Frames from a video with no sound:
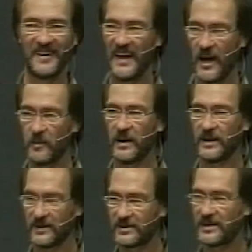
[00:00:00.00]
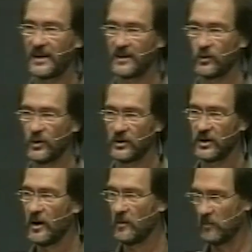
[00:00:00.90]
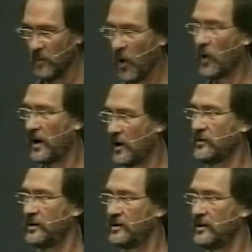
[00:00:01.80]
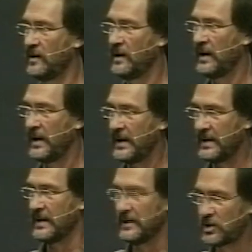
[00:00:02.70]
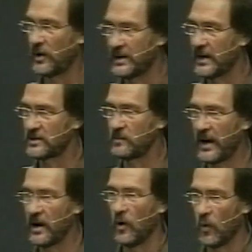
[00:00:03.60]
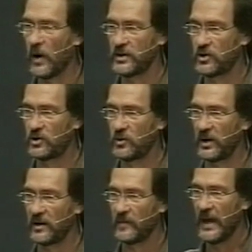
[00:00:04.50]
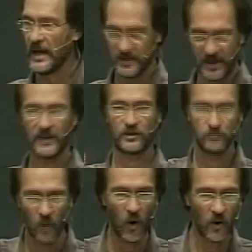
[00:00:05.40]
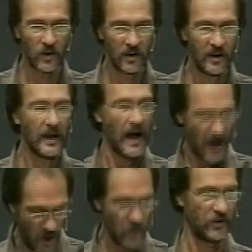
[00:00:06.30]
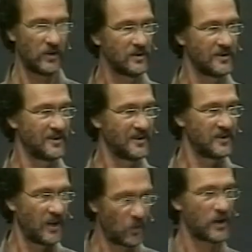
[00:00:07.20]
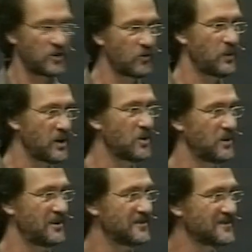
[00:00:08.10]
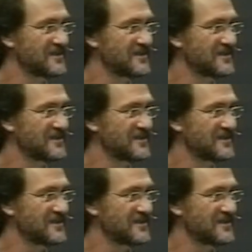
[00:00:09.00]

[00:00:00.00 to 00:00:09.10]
How many understand the word moreover? So it doesn't matter what you're doing, there's more over than what you've been doing.